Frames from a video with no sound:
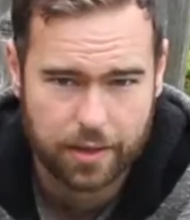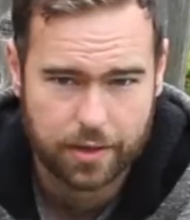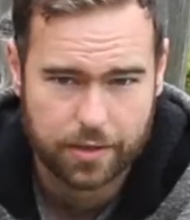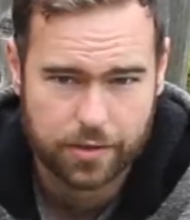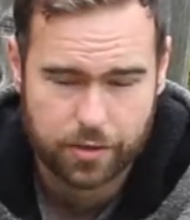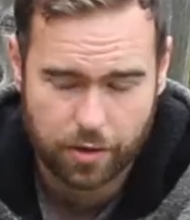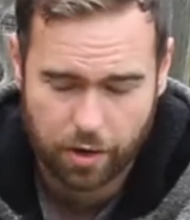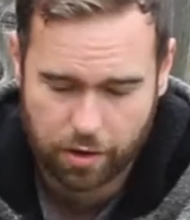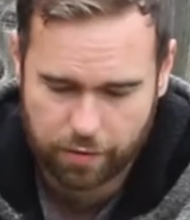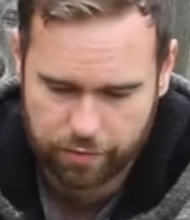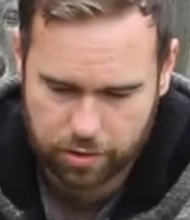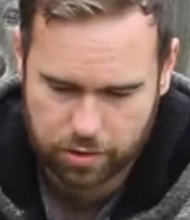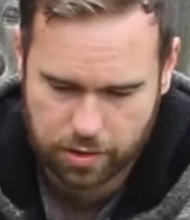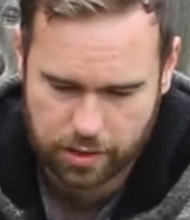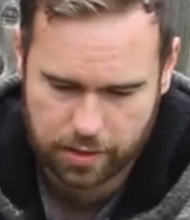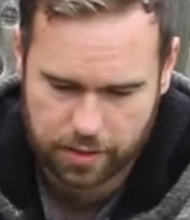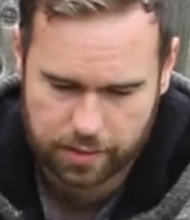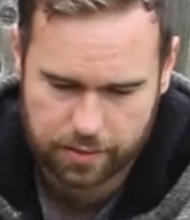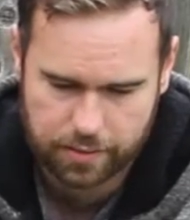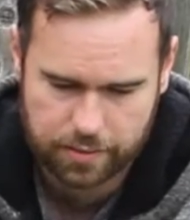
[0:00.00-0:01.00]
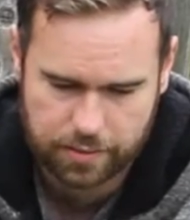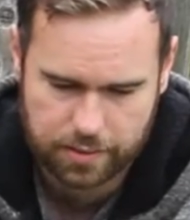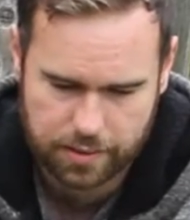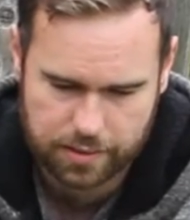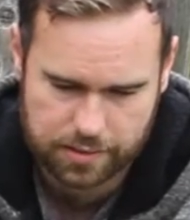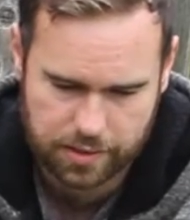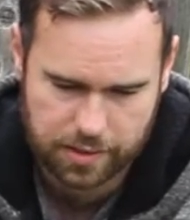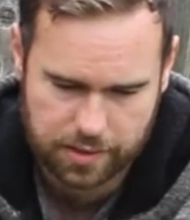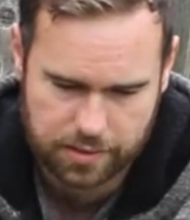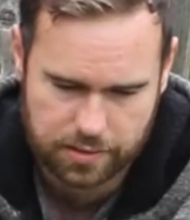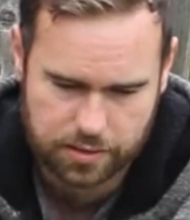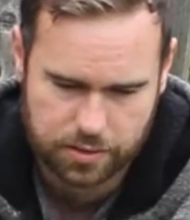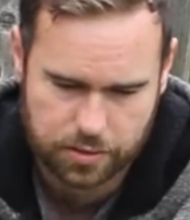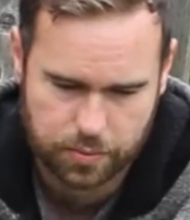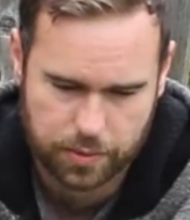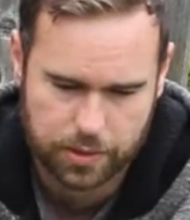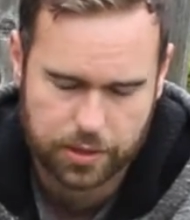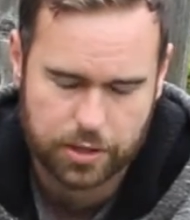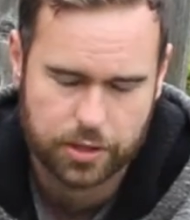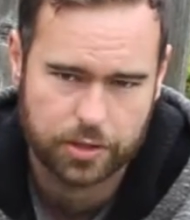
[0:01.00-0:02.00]
to sort of other diseases
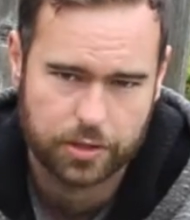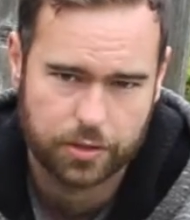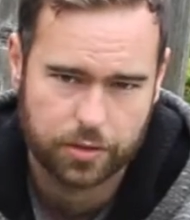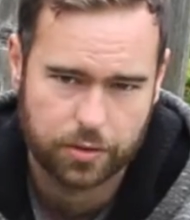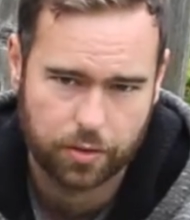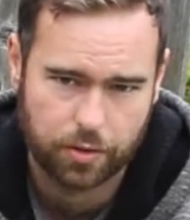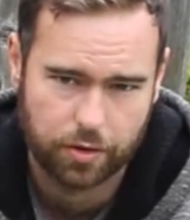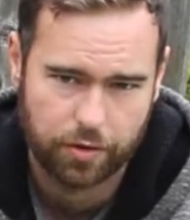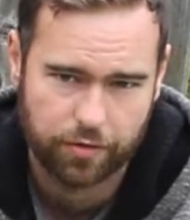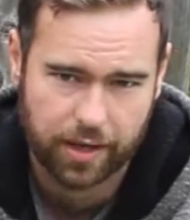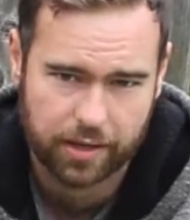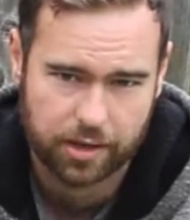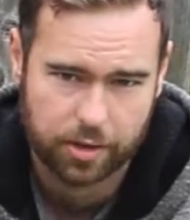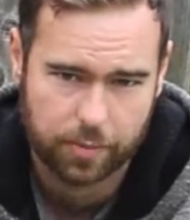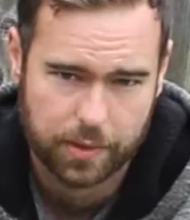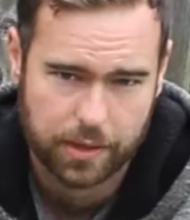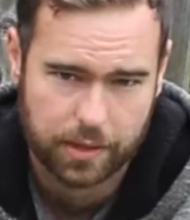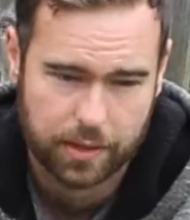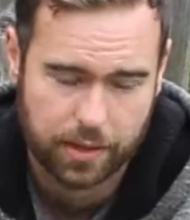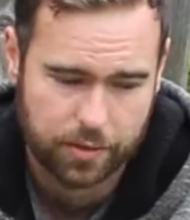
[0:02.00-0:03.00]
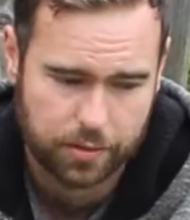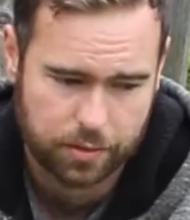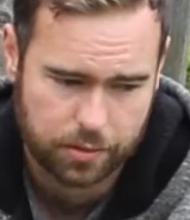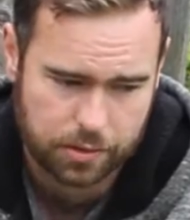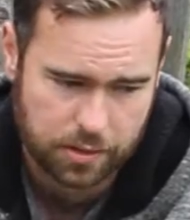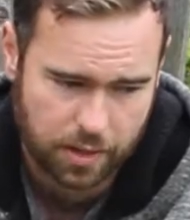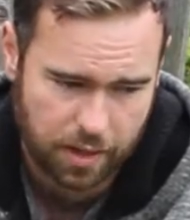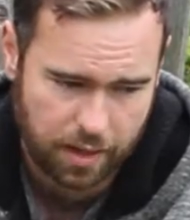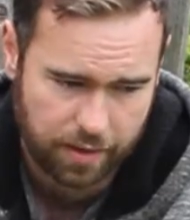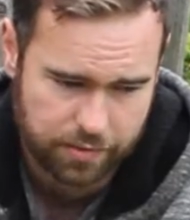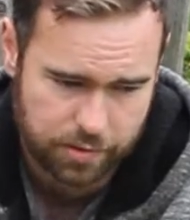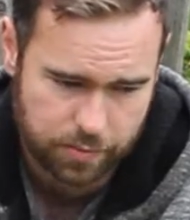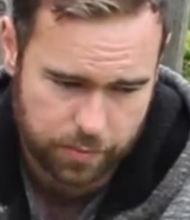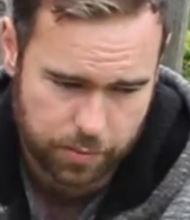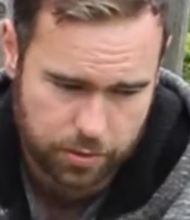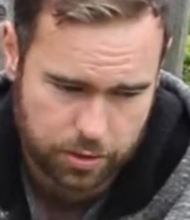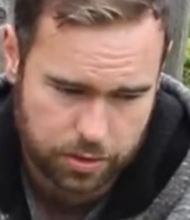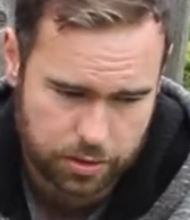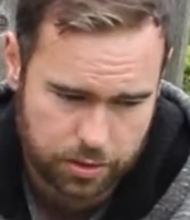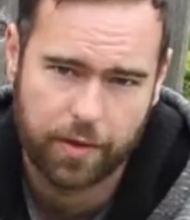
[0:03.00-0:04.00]
which don't affect the potatoes half as
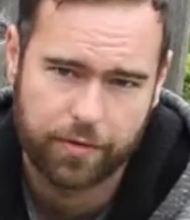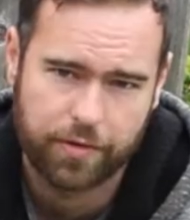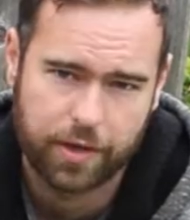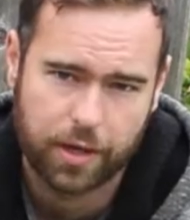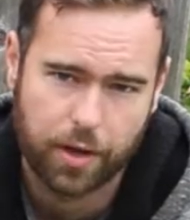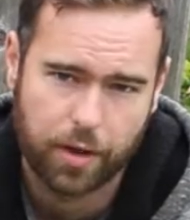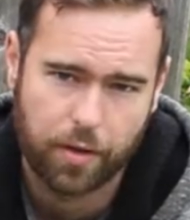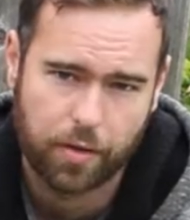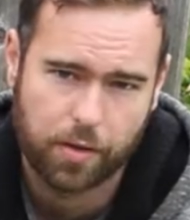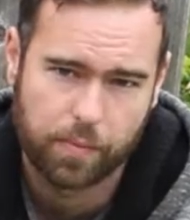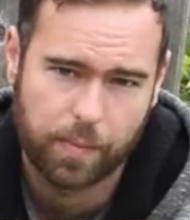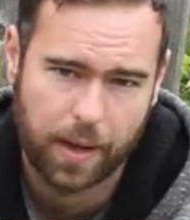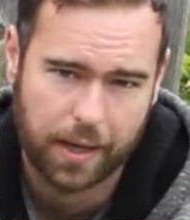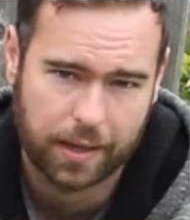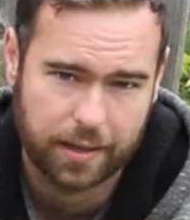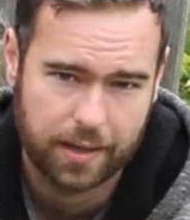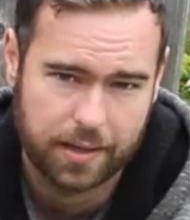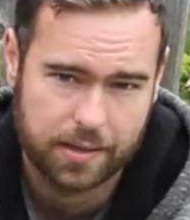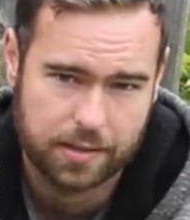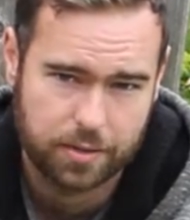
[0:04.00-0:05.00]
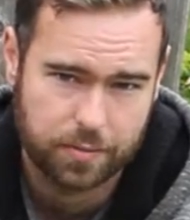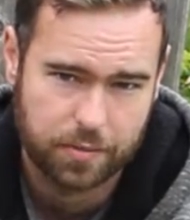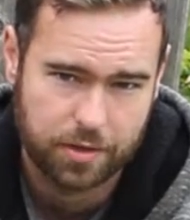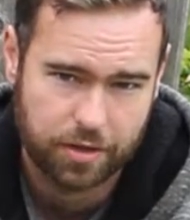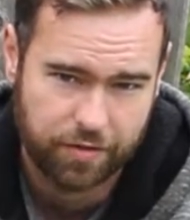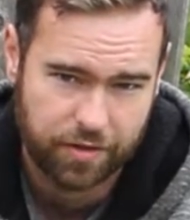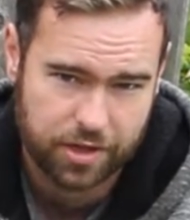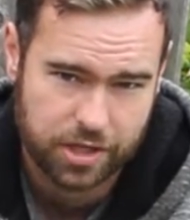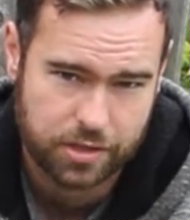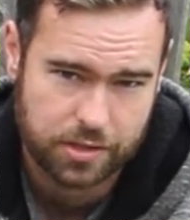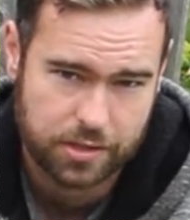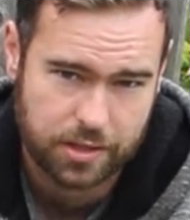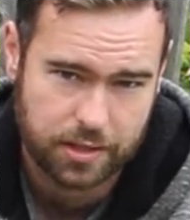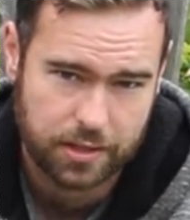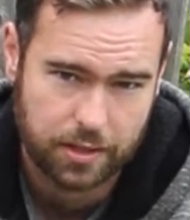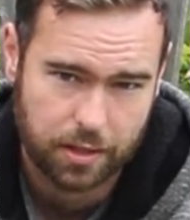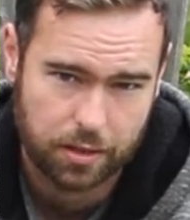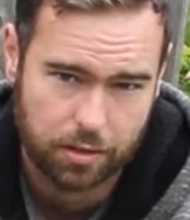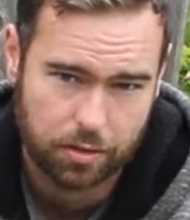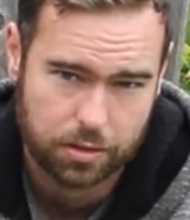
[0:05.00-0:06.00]
much. If you Google magnesium deficiency,
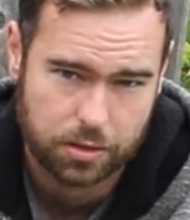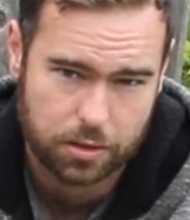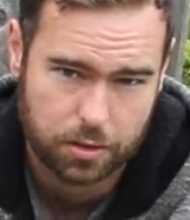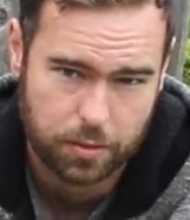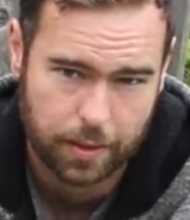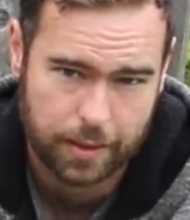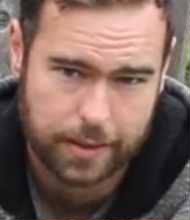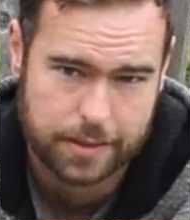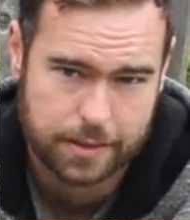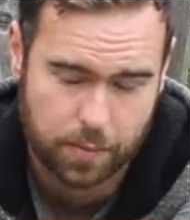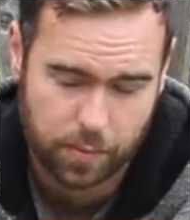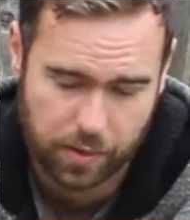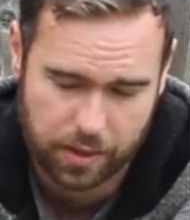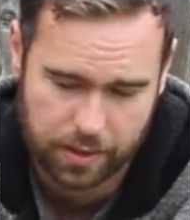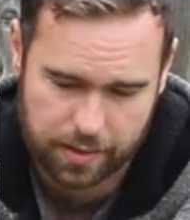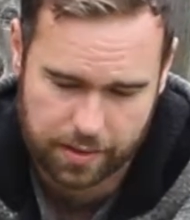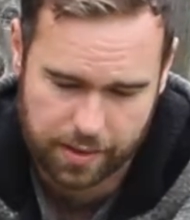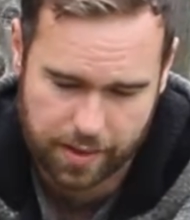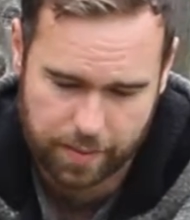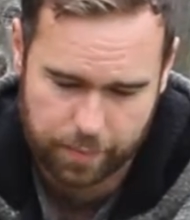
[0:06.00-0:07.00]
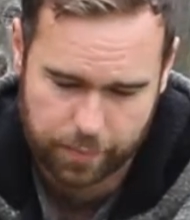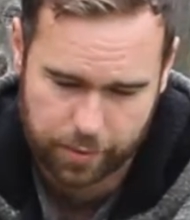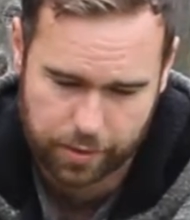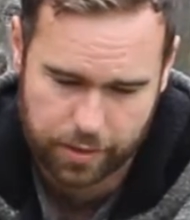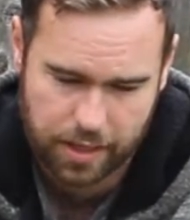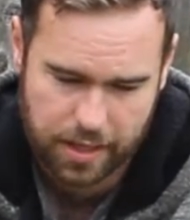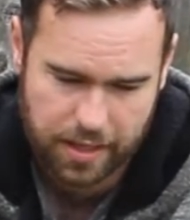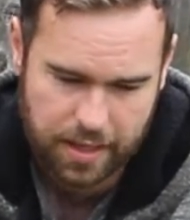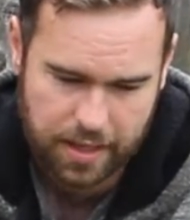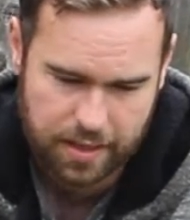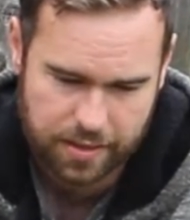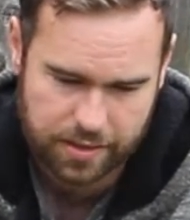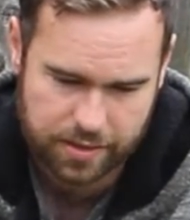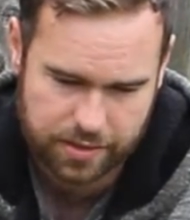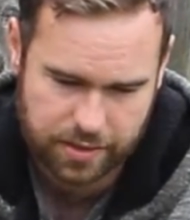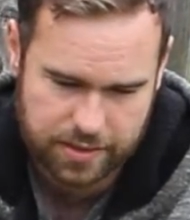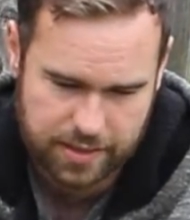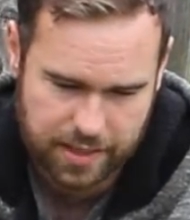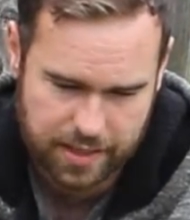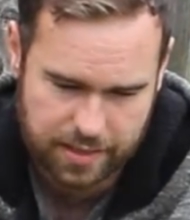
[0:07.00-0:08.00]
it looks quite similar to that, but there's
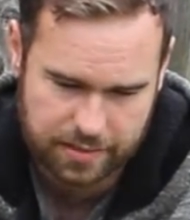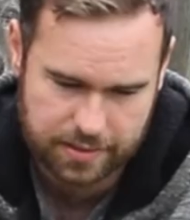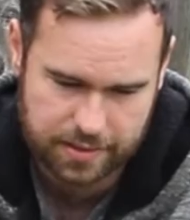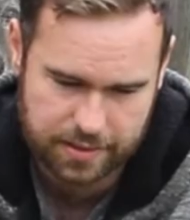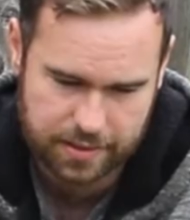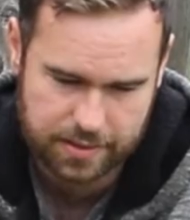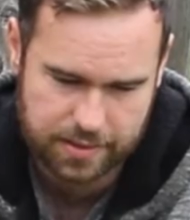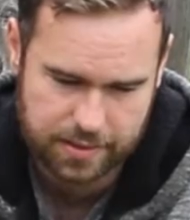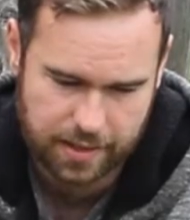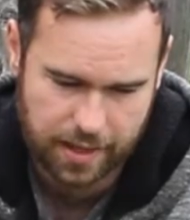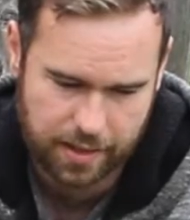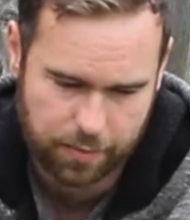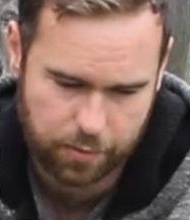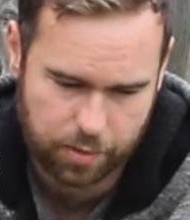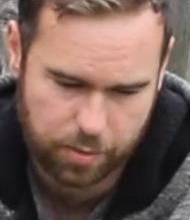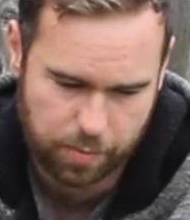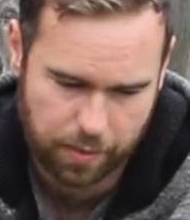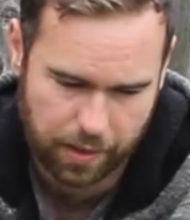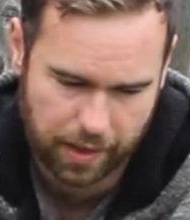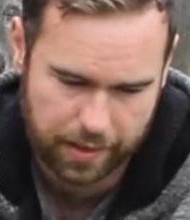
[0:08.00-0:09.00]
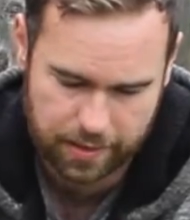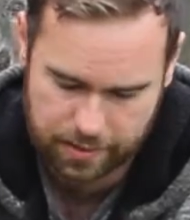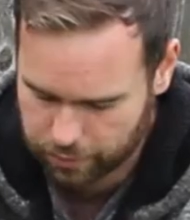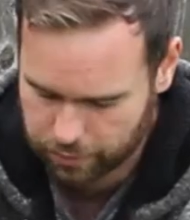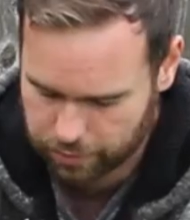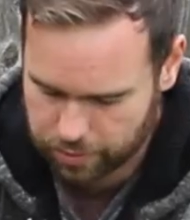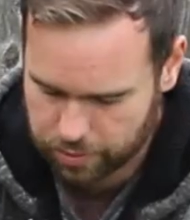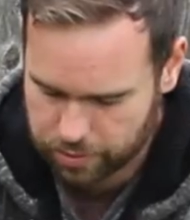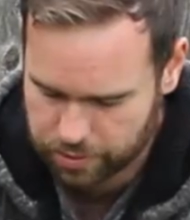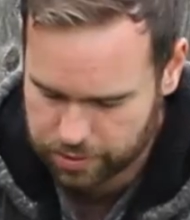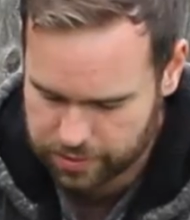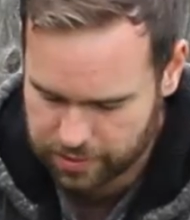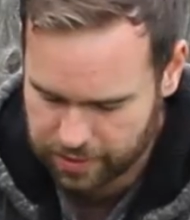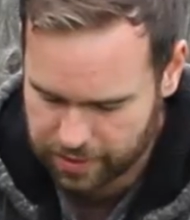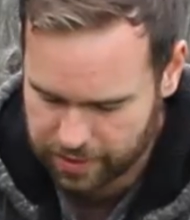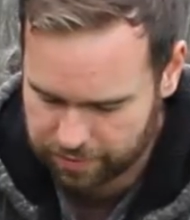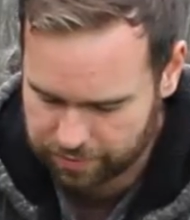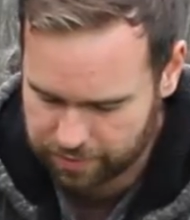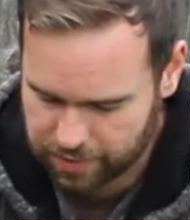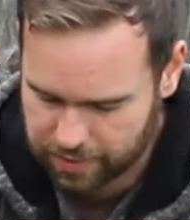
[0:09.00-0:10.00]
a telltale sign with blight on the
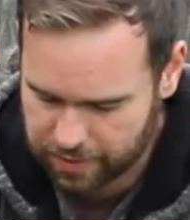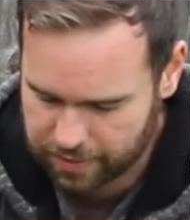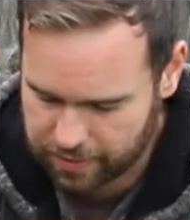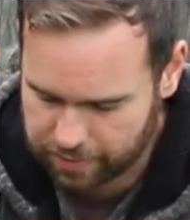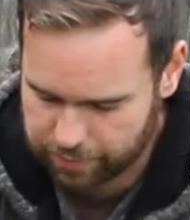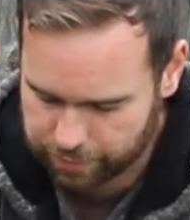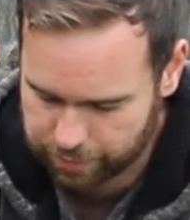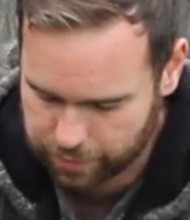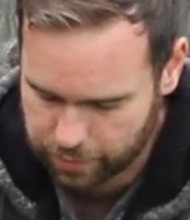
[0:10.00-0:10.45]
underside of the leaf.